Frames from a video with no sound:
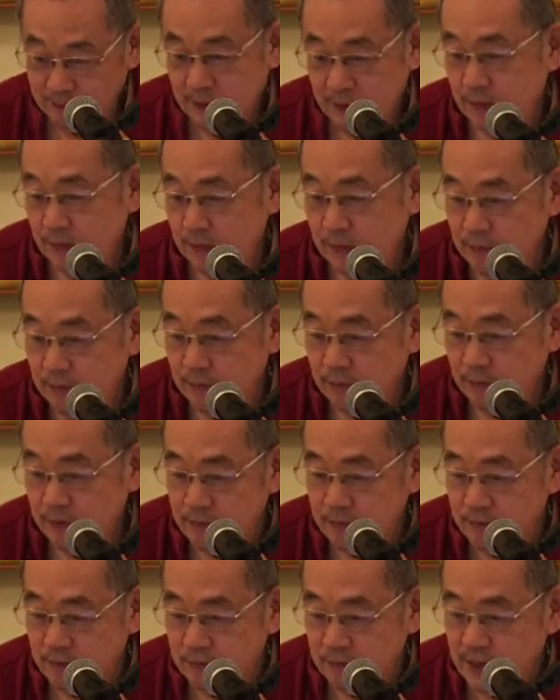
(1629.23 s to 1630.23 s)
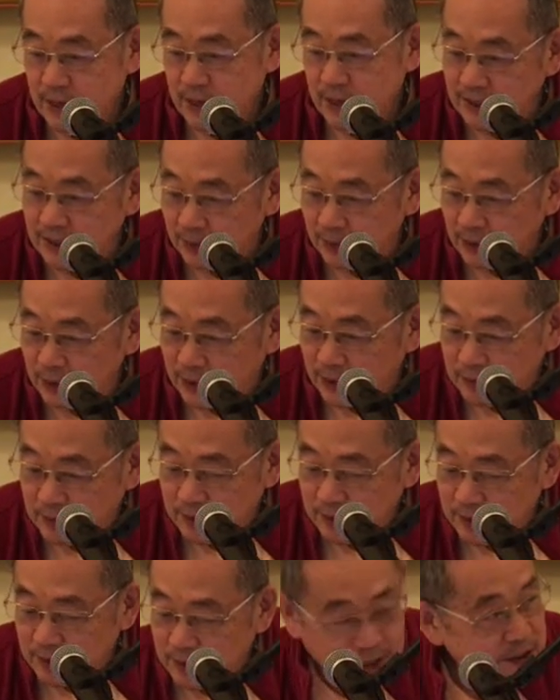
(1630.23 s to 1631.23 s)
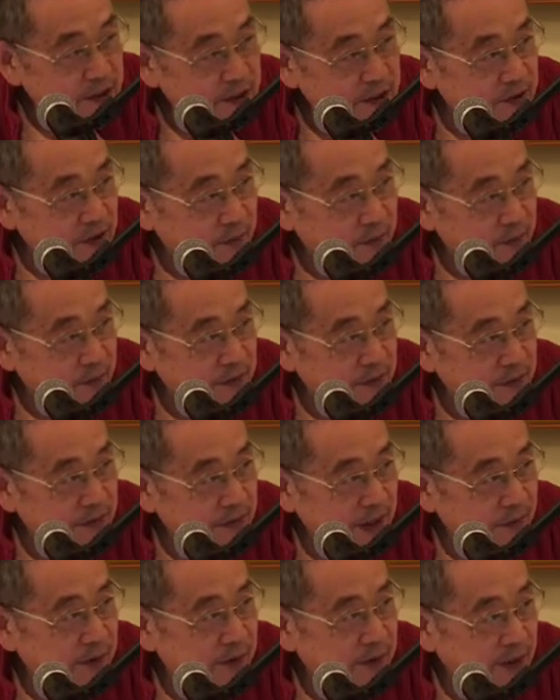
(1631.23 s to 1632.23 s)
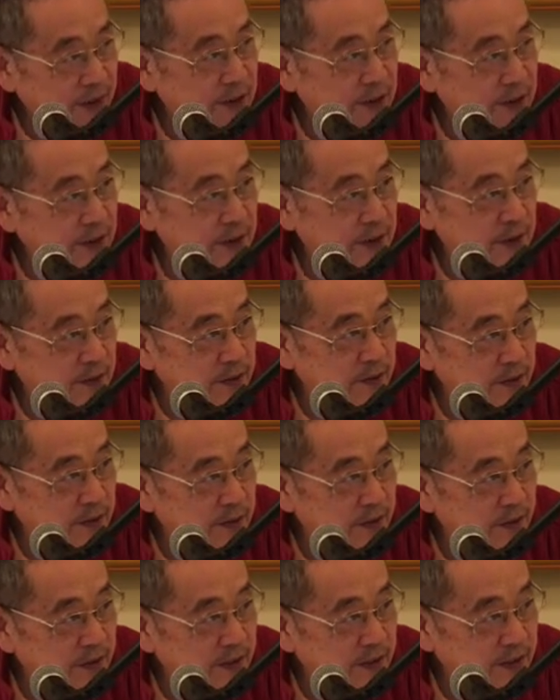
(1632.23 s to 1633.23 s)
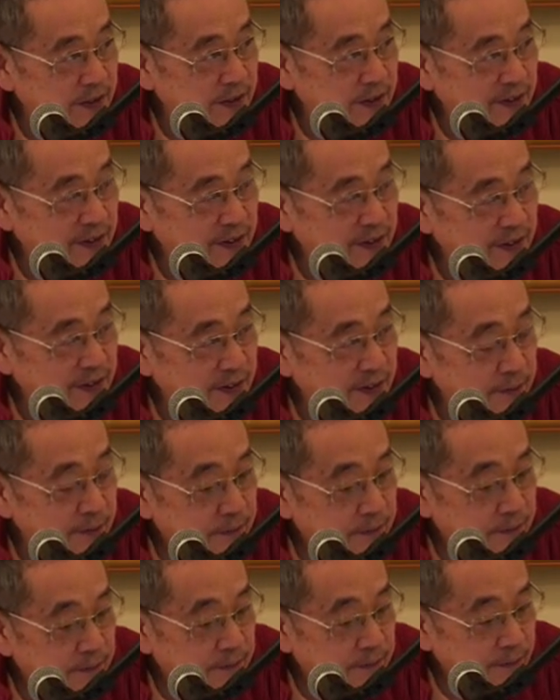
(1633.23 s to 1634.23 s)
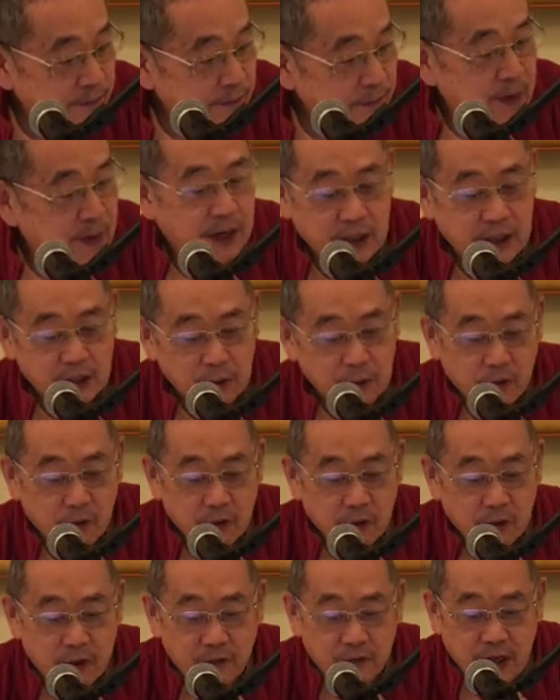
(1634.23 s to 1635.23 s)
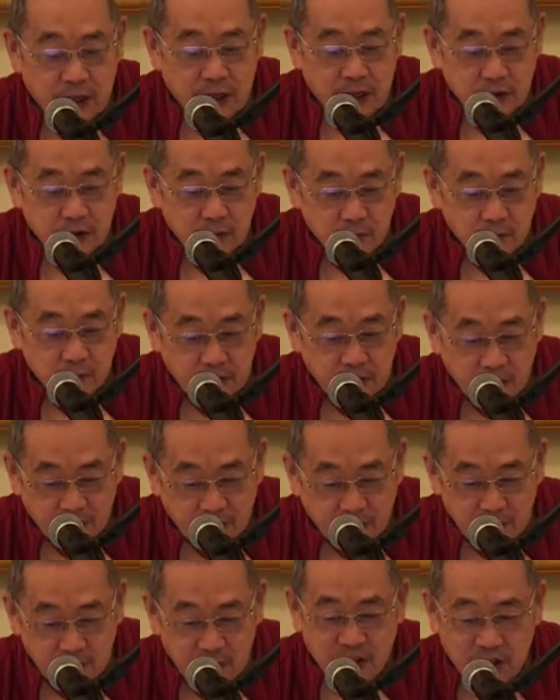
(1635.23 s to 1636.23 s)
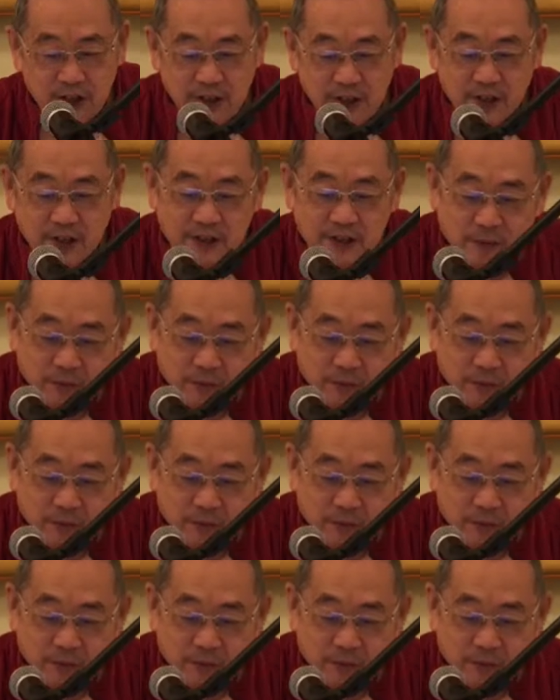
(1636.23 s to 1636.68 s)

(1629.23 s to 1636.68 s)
one naturally becomes detached from everything in the material world. And the more advanced one becomes, the more